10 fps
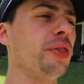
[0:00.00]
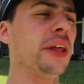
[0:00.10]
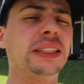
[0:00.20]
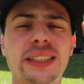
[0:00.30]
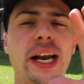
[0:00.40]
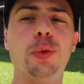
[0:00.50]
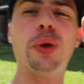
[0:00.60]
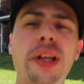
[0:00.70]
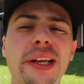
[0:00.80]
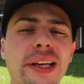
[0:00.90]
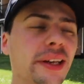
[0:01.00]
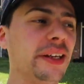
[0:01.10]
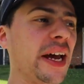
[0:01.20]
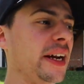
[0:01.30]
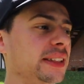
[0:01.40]
things that I really needed to
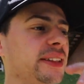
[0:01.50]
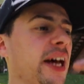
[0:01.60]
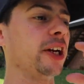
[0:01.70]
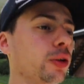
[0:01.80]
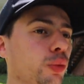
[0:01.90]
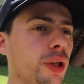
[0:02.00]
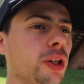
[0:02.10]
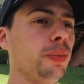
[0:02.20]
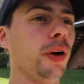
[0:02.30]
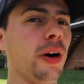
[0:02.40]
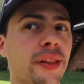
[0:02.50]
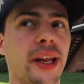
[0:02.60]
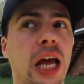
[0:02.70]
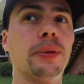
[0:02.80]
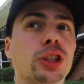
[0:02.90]
get. It's that Gorilla Pod that
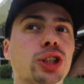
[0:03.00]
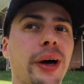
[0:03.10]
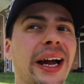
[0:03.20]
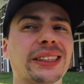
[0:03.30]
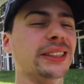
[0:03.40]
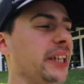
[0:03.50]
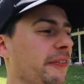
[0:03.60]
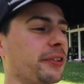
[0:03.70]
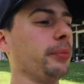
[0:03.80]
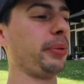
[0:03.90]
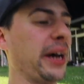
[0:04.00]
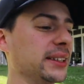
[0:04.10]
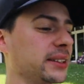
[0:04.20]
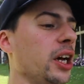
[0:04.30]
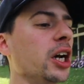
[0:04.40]
I've been trying to get for the
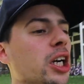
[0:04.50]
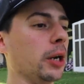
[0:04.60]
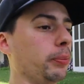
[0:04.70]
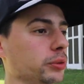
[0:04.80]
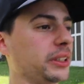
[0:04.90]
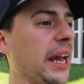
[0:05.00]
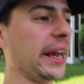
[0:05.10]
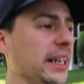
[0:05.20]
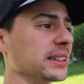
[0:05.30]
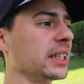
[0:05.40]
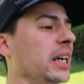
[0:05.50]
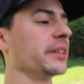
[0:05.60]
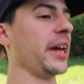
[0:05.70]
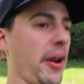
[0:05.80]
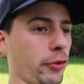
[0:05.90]
past couple days
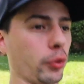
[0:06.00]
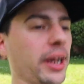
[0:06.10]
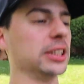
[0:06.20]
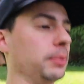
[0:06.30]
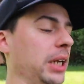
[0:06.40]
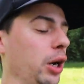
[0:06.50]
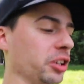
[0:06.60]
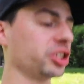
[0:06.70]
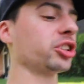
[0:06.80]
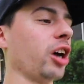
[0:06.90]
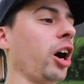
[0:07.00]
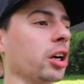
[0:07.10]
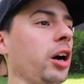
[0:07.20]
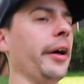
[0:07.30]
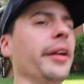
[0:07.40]
that everyone has been out of stock
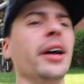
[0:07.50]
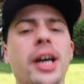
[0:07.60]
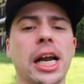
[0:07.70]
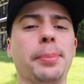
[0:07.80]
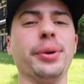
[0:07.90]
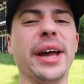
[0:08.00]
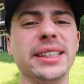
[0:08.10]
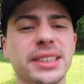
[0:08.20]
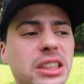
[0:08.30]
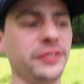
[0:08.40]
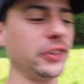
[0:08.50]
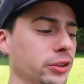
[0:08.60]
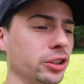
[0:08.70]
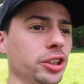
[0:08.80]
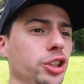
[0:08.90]
on, a couple ND
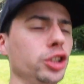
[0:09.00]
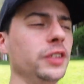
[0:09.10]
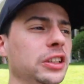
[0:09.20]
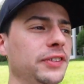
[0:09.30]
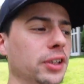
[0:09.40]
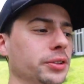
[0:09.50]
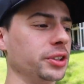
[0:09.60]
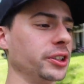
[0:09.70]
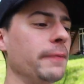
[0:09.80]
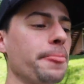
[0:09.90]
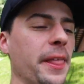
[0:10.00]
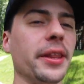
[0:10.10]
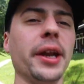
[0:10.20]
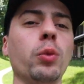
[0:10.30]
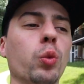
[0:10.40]
filters, UV filters, and
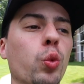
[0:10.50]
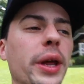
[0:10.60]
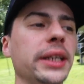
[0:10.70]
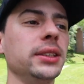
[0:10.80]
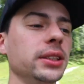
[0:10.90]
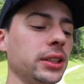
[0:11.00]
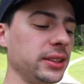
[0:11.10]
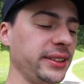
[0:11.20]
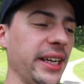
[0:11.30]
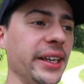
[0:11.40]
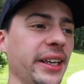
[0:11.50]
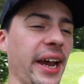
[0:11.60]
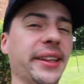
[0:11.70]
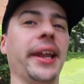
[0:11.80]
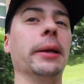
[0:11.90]
then a wind dead
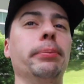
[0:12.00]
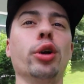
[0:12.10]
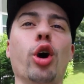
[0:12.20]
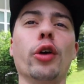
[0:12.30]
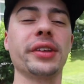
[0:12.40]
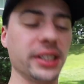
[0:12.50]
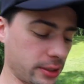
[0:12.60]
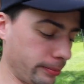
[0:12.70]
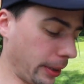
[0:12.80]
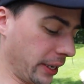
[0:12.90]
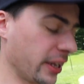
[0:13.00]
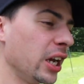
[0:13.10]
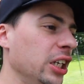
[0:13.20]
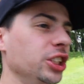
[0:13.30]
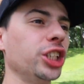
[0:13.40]
cat that I can put over this mic
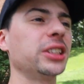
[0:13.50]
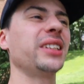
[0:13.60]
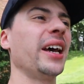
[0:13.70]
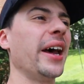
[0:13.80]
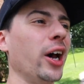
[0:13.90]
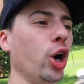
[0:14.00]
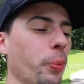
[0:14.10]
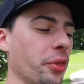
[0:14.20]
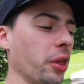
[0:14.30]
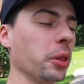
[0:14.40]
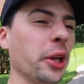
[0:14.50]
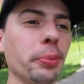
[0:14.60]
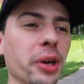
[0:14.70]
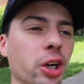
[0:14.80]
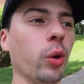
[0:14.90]
just to help with a little
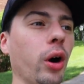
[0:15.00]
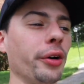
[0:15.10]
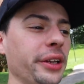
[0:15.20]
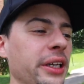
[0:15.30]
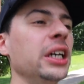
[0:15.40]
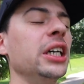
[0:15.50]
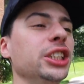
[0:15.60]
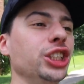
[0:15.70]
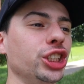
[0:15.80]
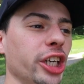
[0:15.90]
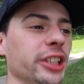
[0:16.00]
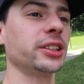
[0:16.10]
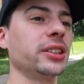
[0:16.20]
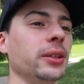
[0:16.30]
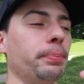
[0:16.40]
bit of quality,
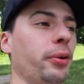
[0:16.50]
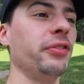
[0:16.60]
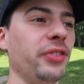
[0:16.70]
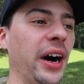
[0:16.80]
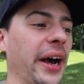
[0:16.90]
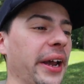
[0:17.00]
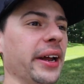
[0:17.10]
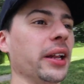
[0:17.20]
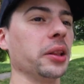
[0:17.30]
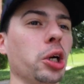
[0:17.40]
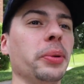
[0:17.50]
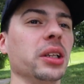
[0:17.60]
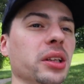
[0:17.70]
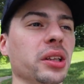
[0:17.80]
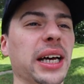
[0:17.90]
just to provide a little bit
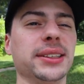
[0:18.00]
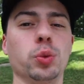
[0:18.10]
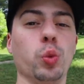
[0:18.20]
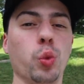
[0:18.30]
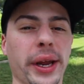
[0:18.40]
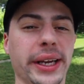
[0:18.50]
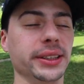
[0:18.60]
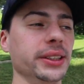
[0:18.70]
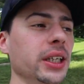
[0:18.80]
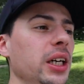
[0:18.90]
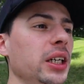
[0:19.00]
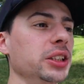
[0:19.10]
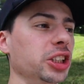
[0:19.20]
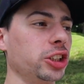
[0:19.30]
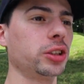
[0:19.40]
less wind
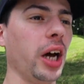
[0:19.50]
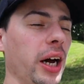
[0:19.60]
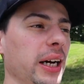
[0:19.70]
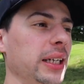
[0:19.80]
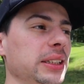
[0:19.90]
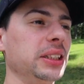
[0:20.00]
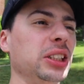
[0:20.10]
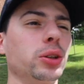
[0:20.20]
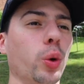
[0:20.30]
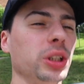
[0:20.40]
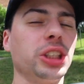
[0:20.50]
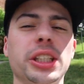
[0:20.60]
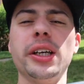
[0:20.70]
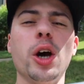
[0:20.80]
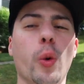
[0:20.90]

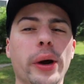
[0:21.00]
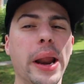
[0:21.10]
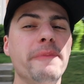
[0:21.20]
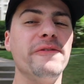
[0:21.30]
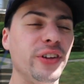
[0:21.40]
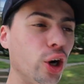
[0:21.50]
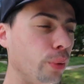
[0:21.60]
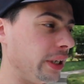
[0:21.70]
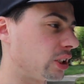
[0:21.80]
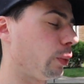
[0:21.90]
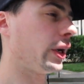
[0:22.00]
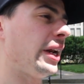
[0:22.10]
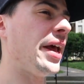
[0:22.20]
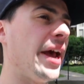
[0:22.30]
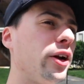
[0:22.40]
distortion when I'm filming. So we're gonna
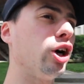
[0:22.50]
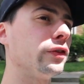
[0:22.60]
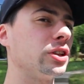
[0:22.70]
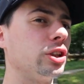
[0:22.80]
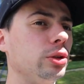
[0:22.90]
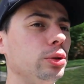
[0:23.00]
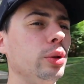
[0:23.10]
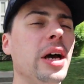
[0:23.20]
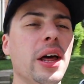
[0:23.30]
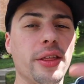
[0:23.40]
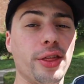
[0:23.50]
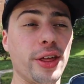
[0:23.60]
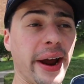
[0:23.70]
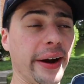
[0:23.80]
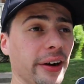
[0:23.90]
head over to
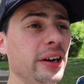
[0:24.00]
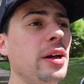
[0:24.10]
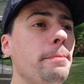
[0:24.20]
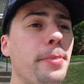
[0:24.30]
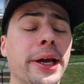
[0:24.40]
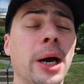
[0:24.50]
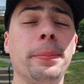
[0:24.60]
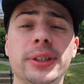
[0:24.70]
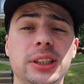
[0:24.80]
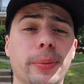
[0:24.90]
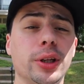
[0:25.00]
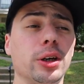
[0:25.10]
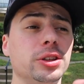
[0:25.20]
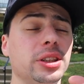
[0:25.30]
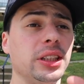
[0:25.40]
there, pick up some of
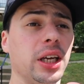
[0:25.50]
those